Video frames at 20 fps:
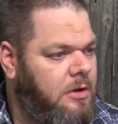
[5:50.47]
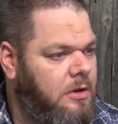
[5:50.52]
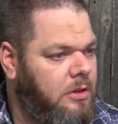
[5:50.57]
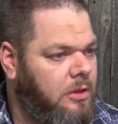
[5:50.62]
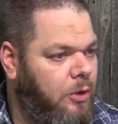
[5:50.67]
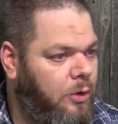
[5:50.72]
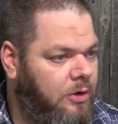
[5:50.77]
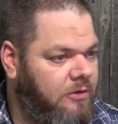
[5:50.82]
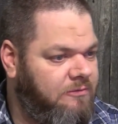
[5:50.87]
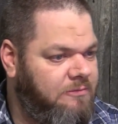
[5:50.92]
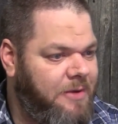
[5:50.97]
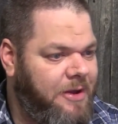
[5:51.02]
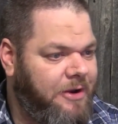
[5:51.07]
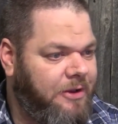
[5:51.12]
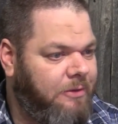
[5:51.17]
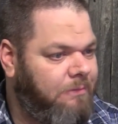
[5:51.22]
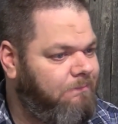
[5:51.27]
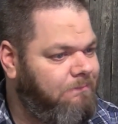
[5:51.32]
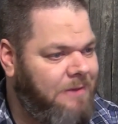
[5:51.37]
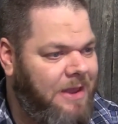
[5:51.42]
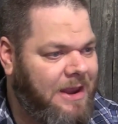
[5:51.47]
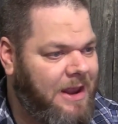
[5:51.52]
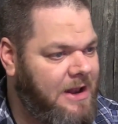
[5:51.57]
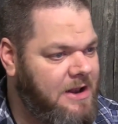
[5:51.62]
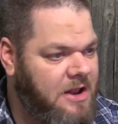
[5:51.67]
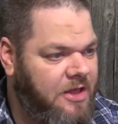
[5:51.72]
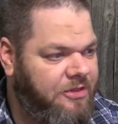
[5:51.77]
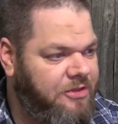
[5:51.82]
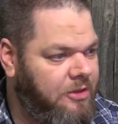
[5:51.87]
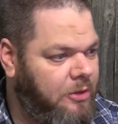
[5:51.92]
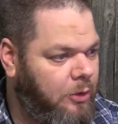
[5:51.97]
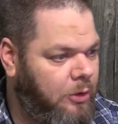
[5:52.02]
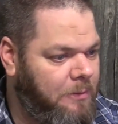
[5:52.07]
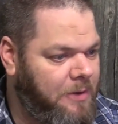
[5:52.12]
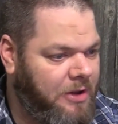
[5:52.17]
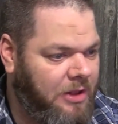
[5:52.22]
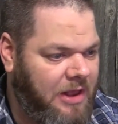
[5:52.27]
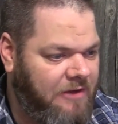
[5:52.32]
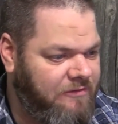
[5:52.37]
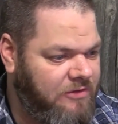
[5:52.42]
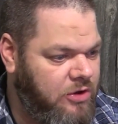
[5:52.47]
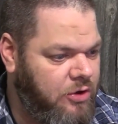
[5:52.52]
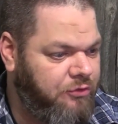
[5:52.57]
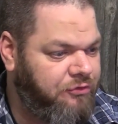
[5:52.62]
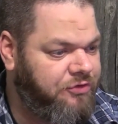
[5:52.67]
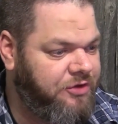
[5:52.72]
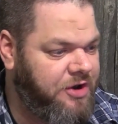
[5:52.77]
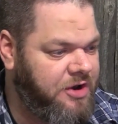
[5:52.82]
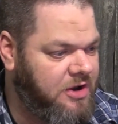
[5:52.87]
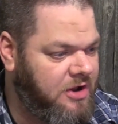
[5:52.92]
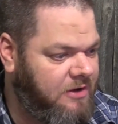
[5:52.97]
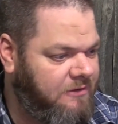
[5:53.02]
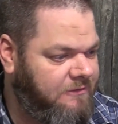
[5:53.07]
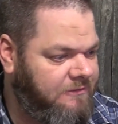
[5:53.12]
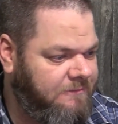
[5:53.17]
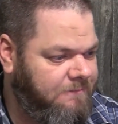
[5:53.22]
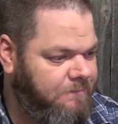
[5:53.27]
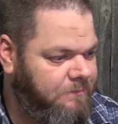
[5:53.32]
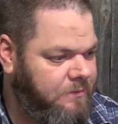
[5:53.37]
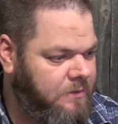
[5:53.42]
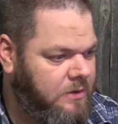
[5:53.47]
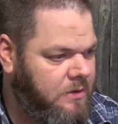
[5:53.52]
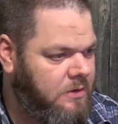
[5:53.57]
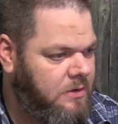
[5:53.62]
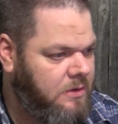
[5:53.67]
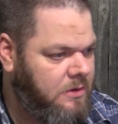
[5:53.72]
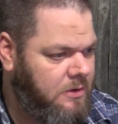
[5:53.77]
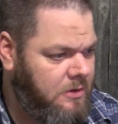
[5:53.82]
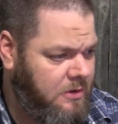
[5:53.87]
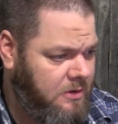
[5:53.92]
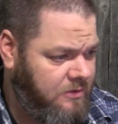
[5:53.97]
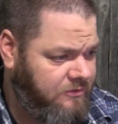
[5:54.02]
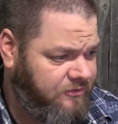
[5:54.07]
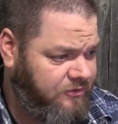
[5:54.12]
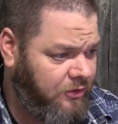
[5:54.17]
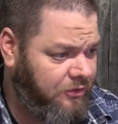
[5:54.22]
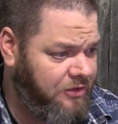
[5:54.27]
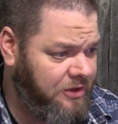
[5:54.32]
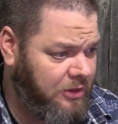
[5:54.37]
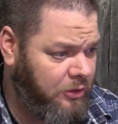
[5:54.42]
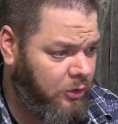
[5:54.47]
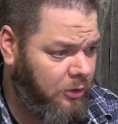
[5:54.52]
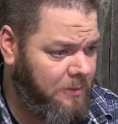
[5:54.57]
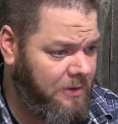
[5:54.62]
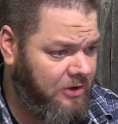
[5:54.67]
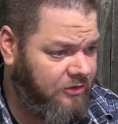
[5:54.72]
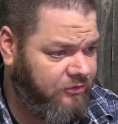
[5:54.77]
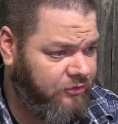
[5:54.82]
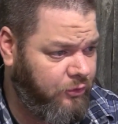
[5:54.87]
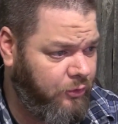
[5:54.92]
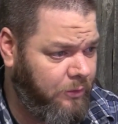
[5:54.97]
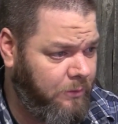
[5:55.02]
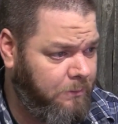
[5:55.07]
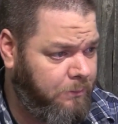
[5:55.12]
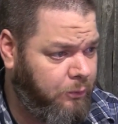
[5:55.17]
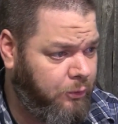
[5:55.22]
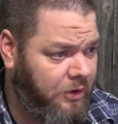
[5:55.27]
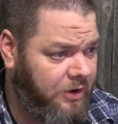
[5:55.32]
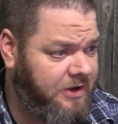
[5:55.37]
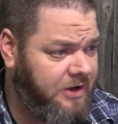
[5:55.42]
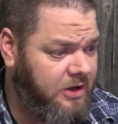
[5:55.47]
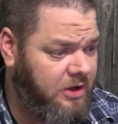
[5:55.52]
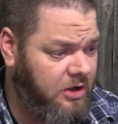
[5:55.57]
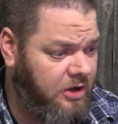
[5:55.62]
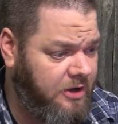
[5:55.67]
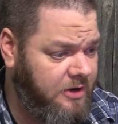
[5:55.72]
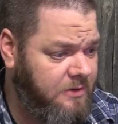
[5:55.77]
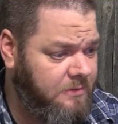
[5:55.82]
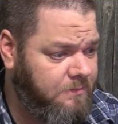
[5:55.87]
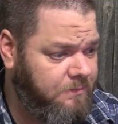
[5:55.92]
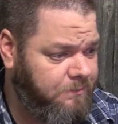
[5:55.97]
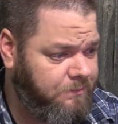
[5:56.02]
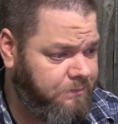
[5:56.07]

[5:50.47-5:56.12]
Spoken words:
Lore of Metal. I got nothing lore of Metal. Haven't used it enough. Still think lore of Metal is doing pretty good.